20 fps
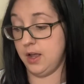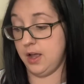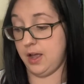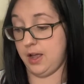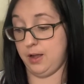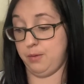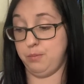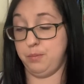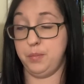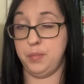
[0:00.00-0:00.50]

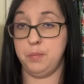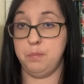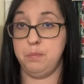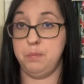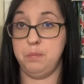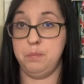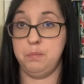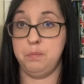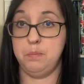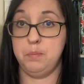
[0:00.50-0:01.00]
um
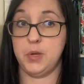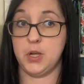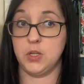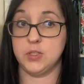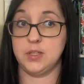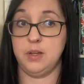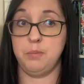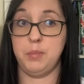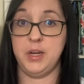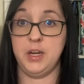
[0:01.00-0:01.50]
because
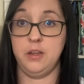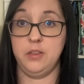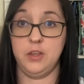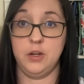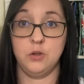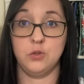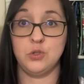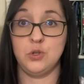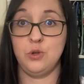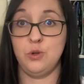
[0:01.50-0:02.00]
I've been in
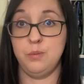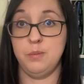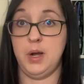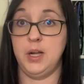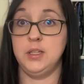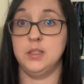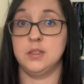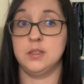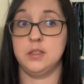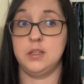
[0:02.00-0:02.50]
there two
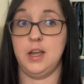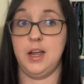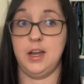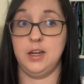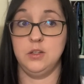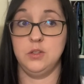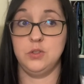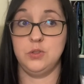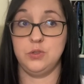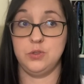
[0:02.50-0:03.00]
months and